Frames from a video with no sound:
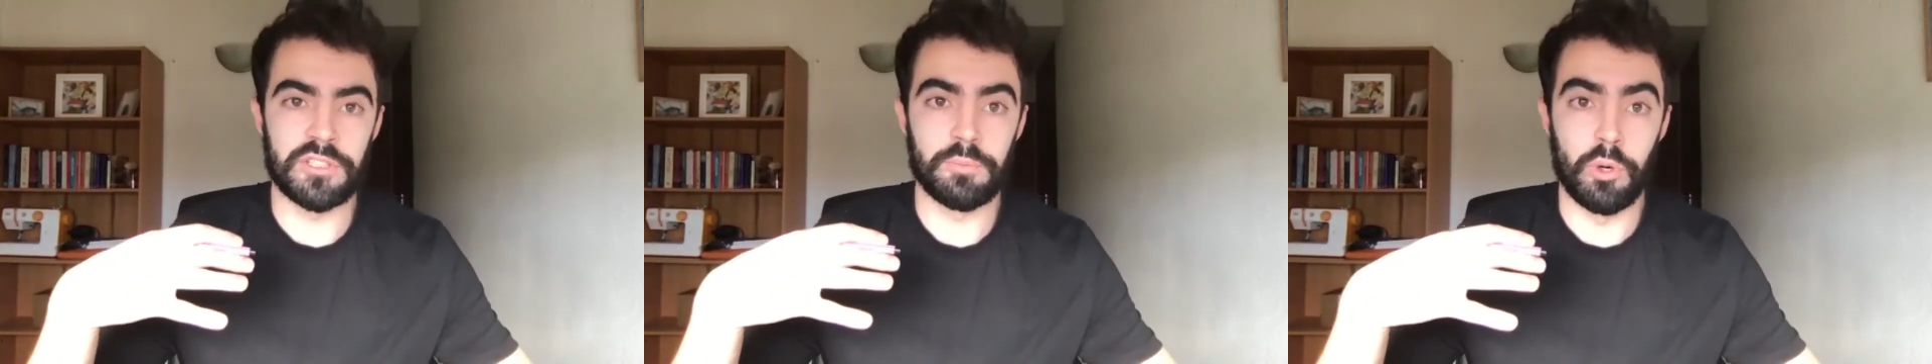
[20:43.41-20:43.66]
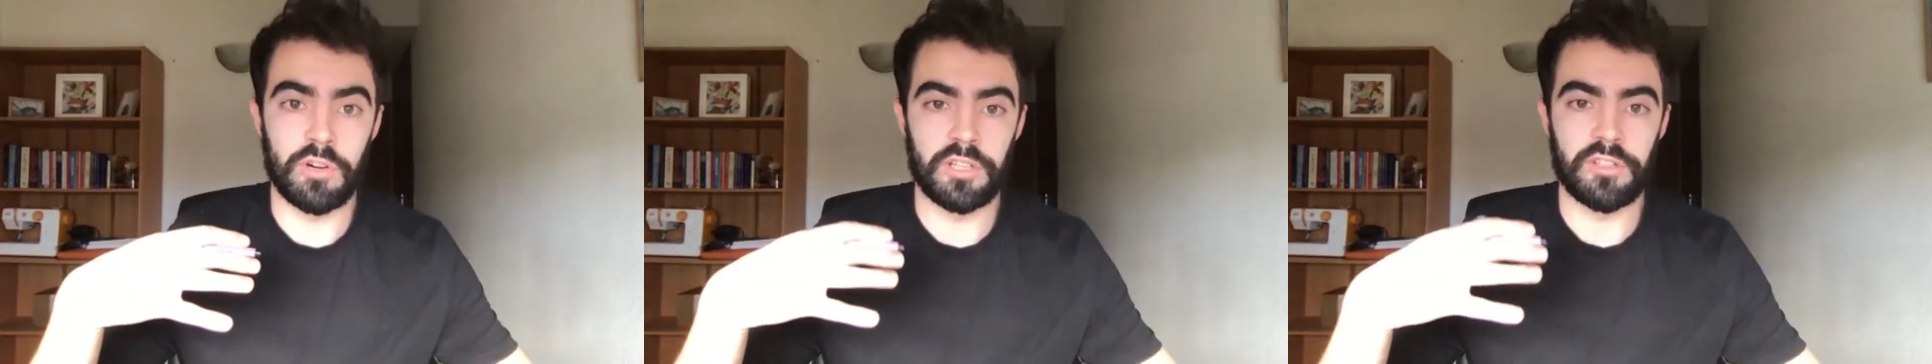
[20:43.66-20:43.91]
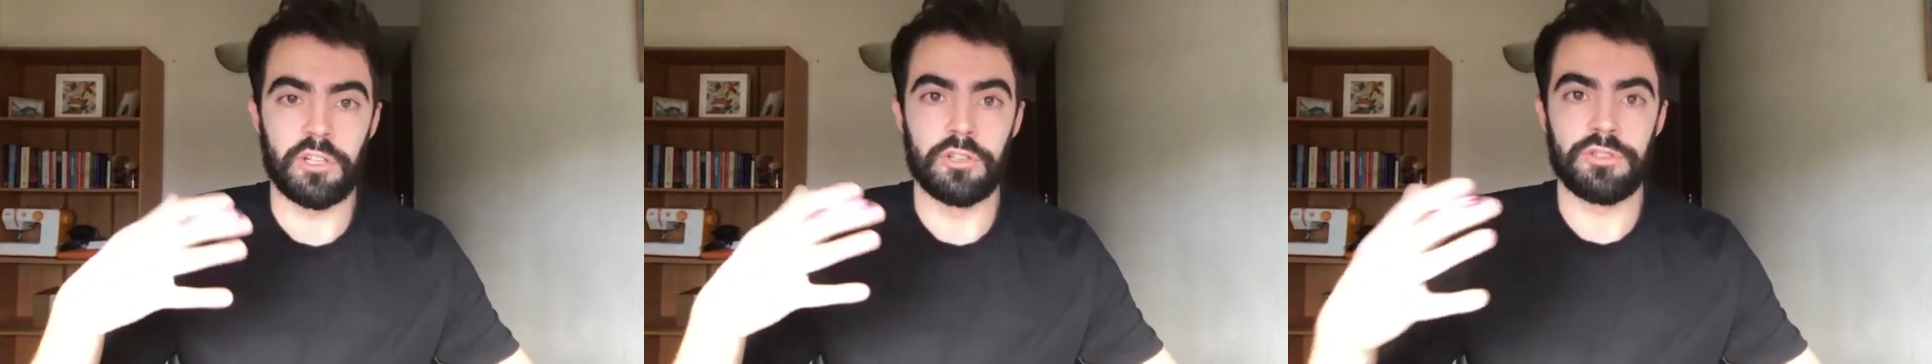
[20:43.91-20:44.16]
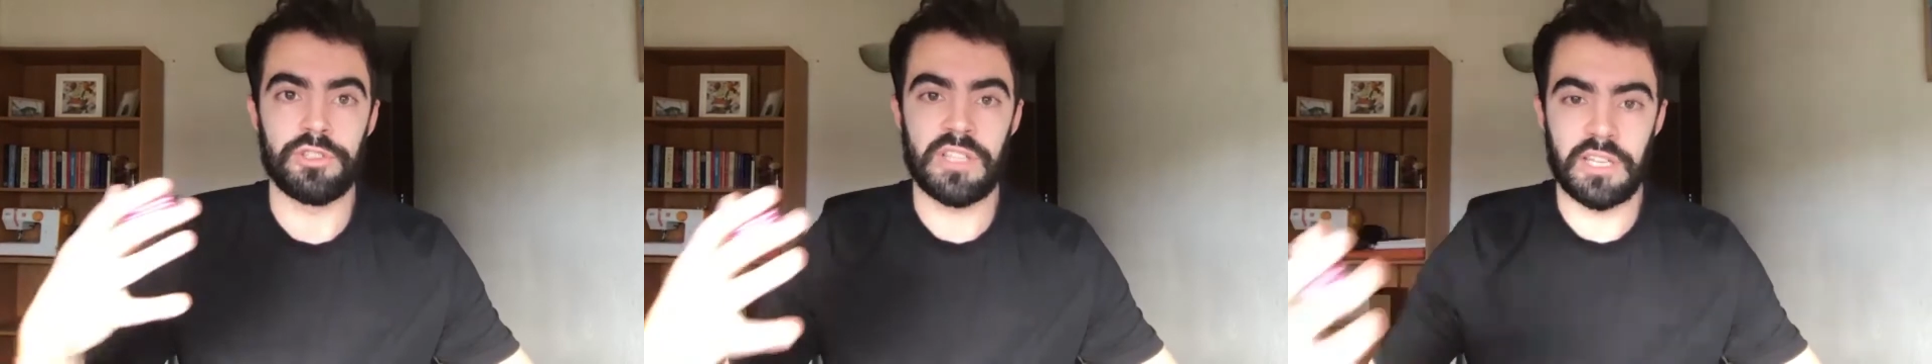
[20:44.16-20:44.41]
more on the
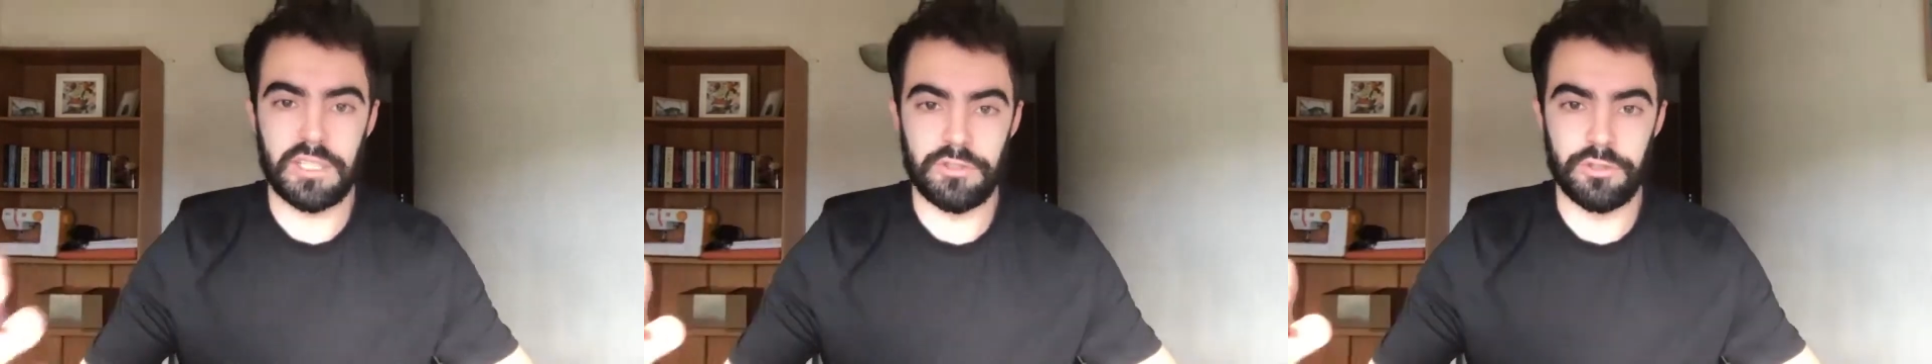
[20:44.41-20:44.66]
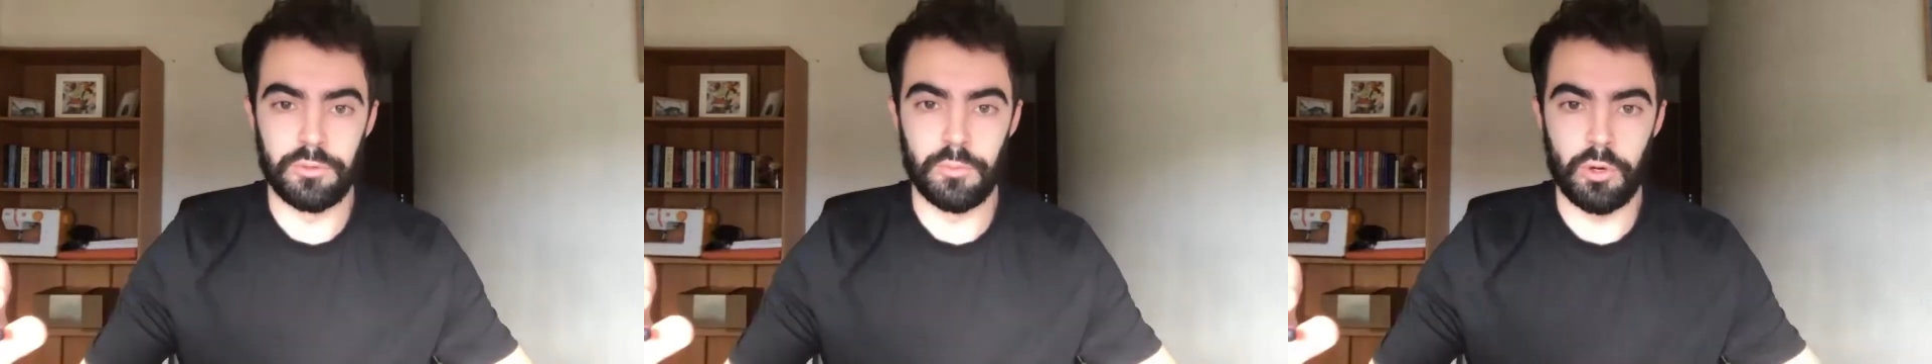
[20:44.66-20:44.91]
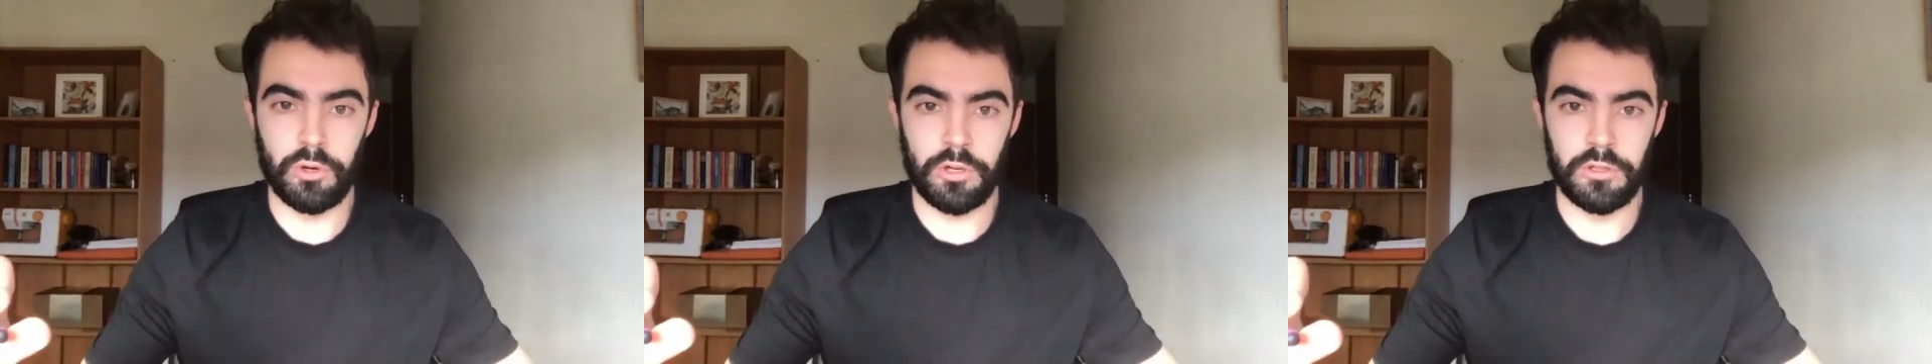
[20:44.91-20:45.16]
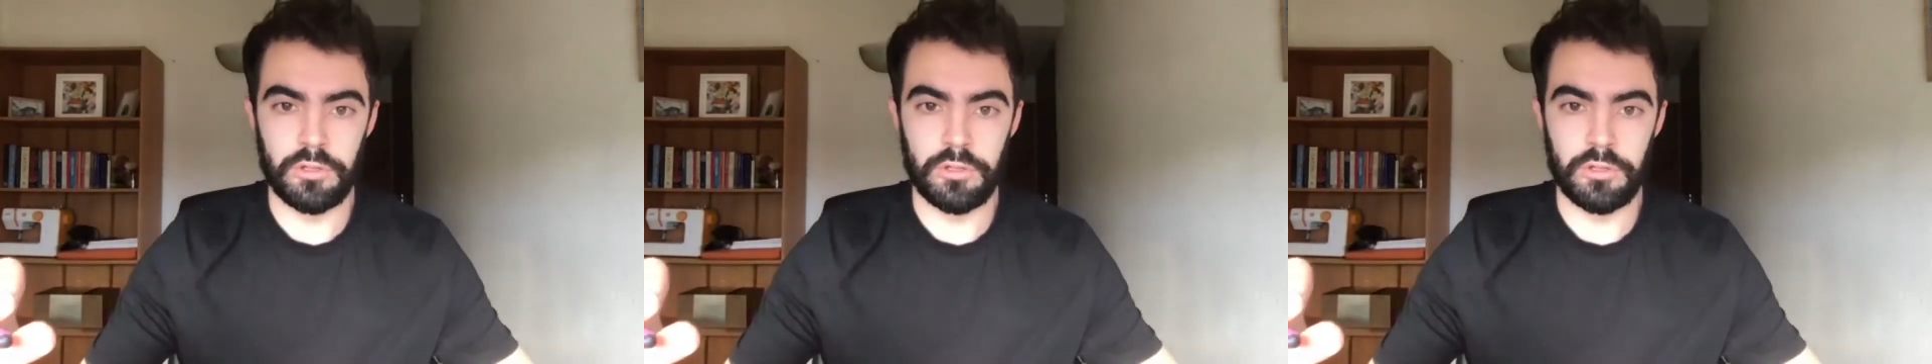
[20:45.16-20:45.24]
countries that can do more,